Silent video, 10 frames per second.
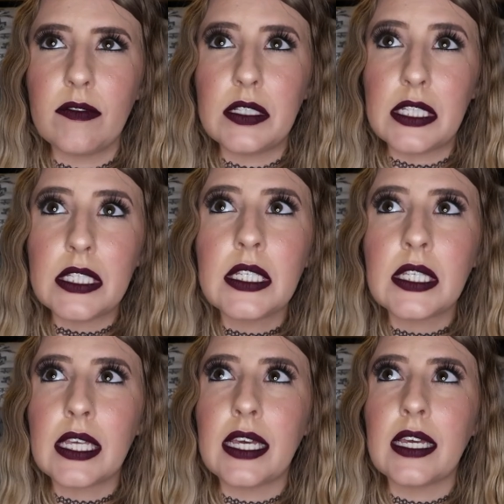
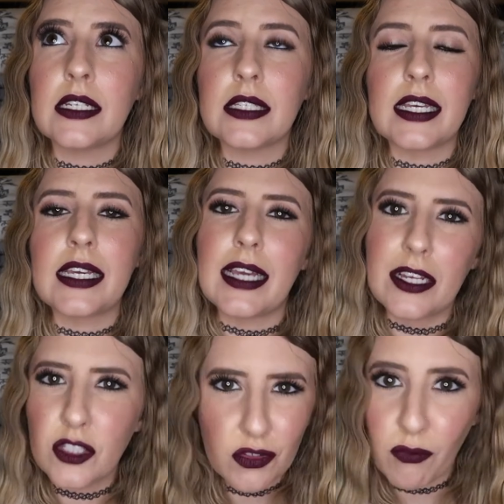Disneyland like
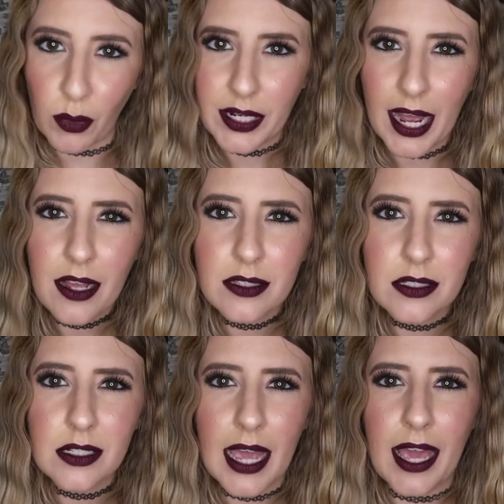guest
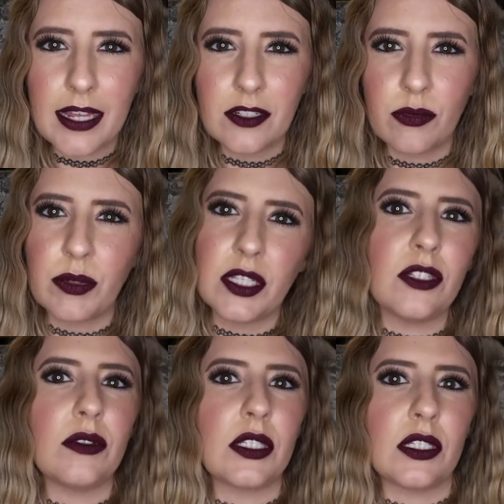forecast, and what they
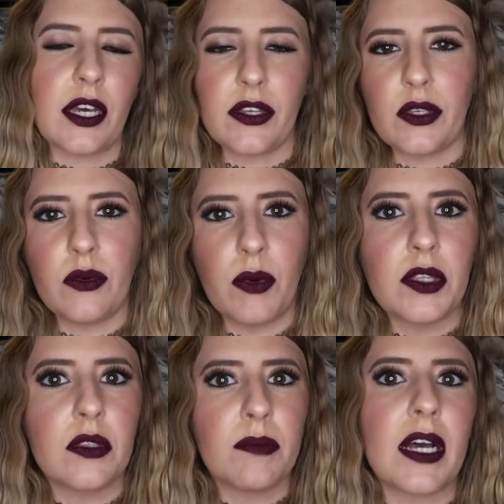do is they tell you
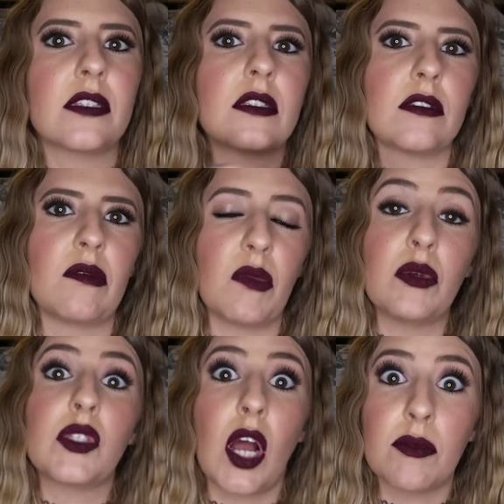when the best and
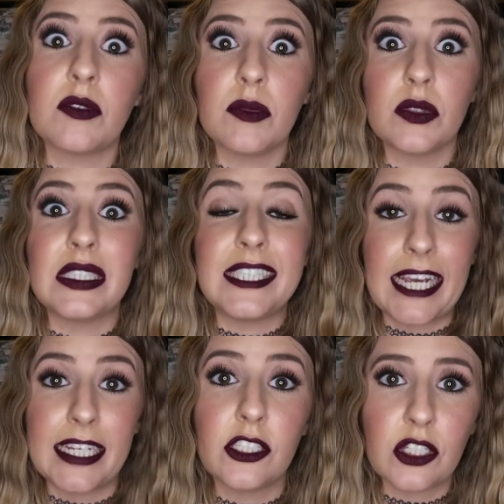most optimal
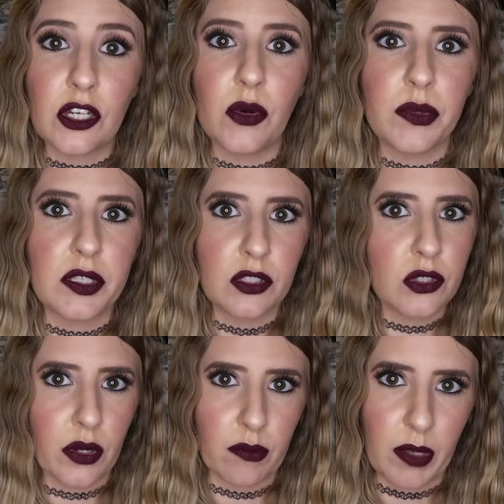days to go within a
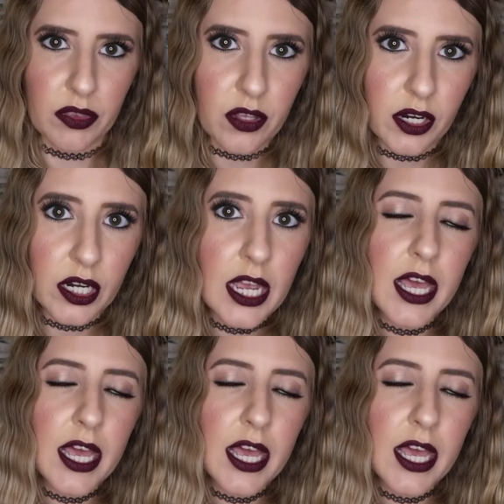certain month are.